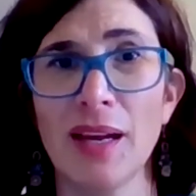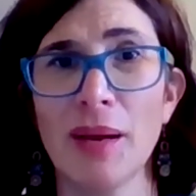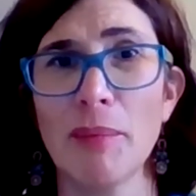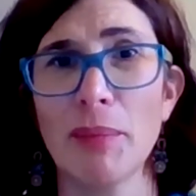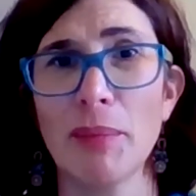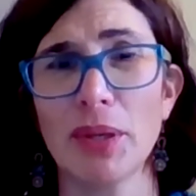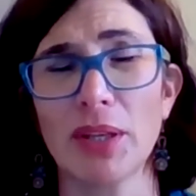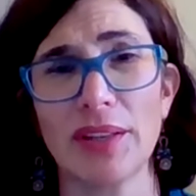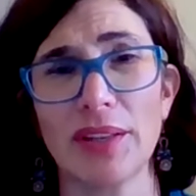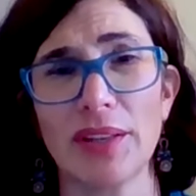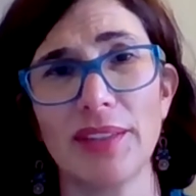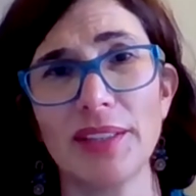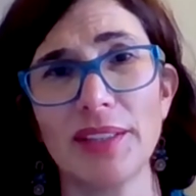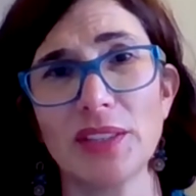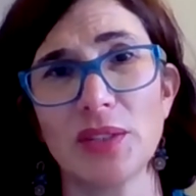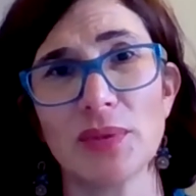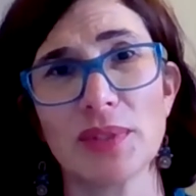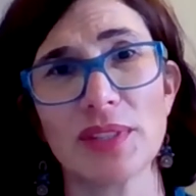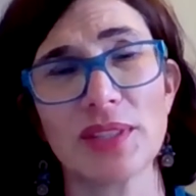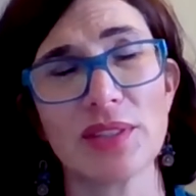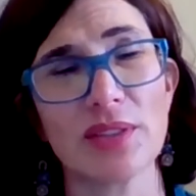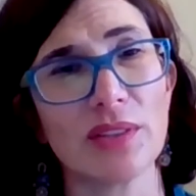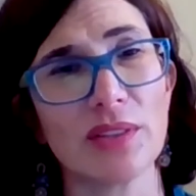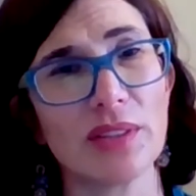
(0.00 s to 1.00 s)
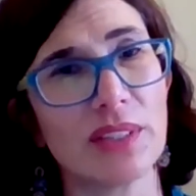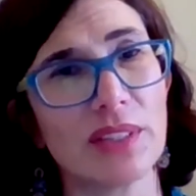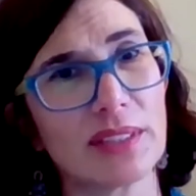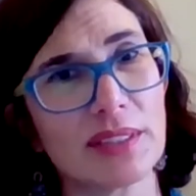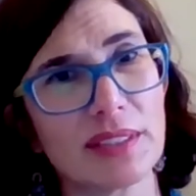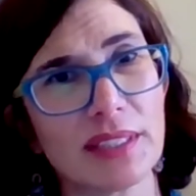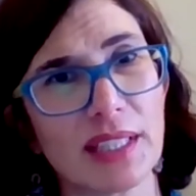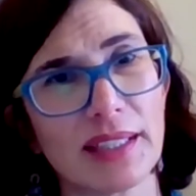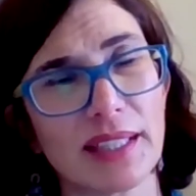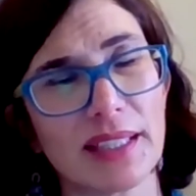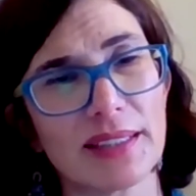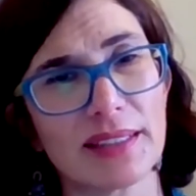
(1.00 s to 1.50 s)
But I think to a certain
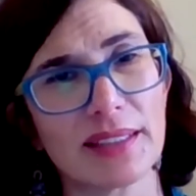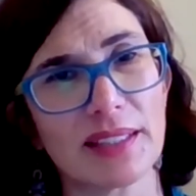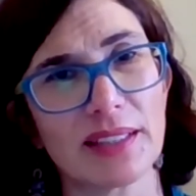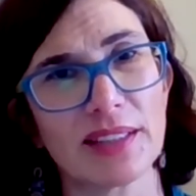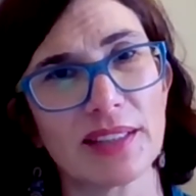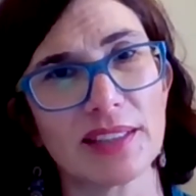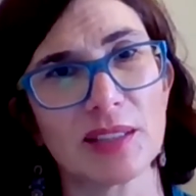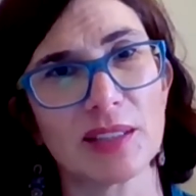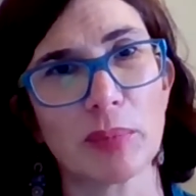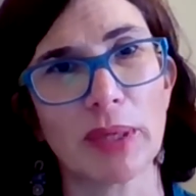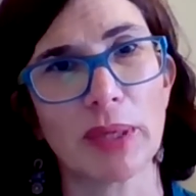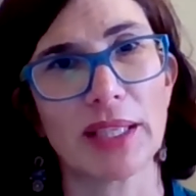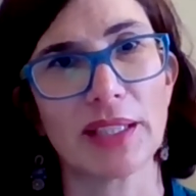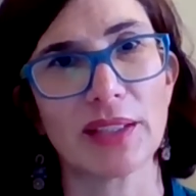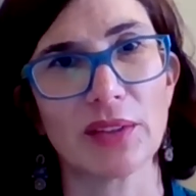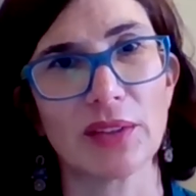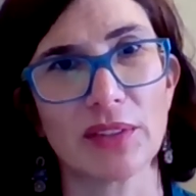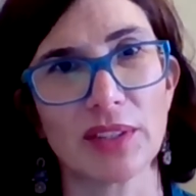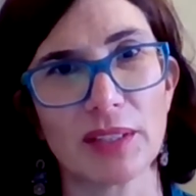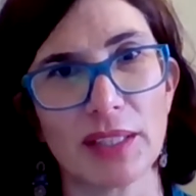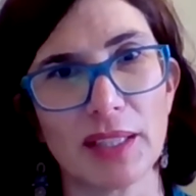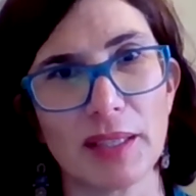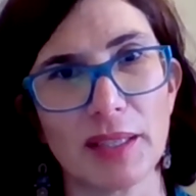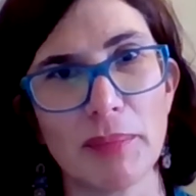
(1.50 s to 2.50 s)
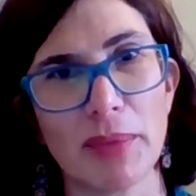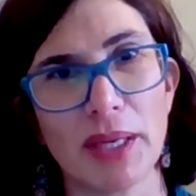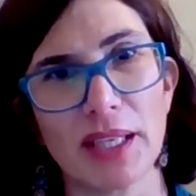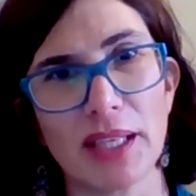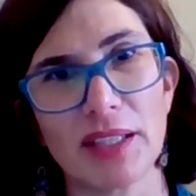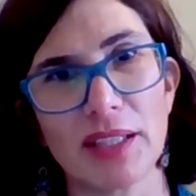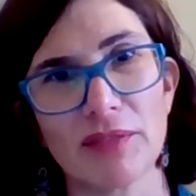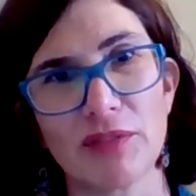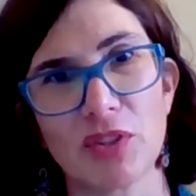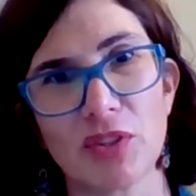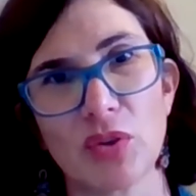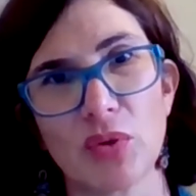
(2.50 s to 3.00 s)
extent that's going to depend on the
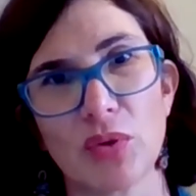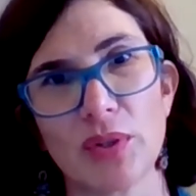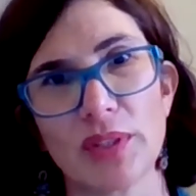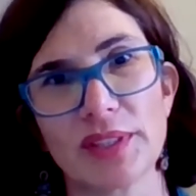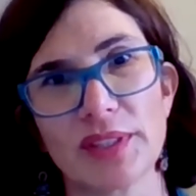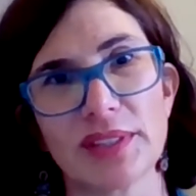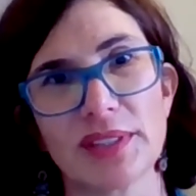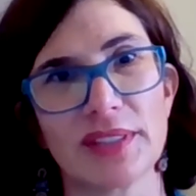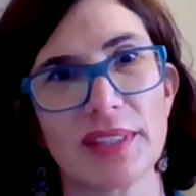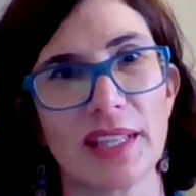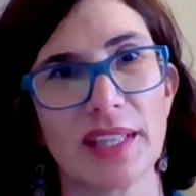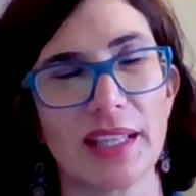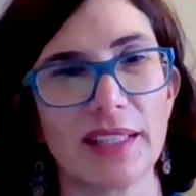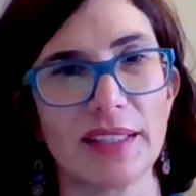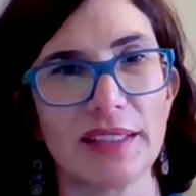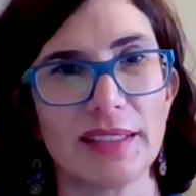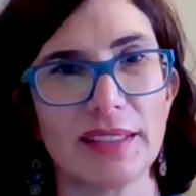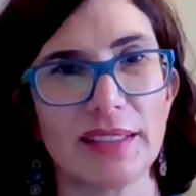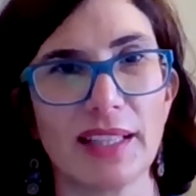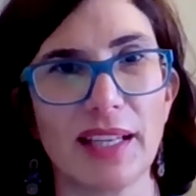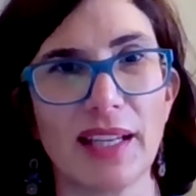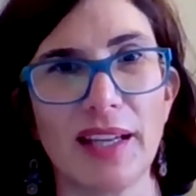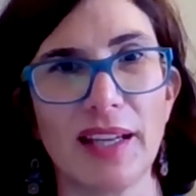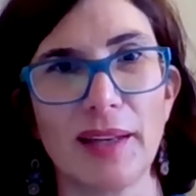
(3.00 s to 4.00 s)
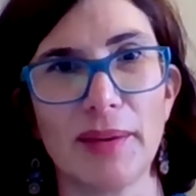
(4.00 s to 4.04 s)
amount of noise that